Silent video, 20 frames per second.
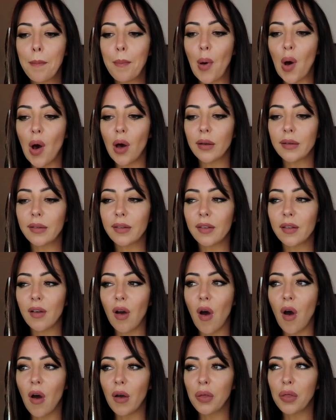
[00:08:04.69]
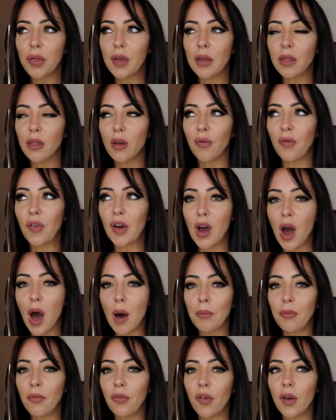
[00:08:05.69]
but I think that for
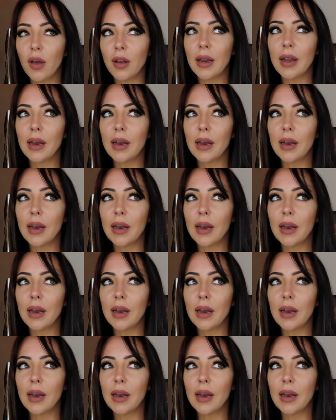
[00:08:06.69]
comfort,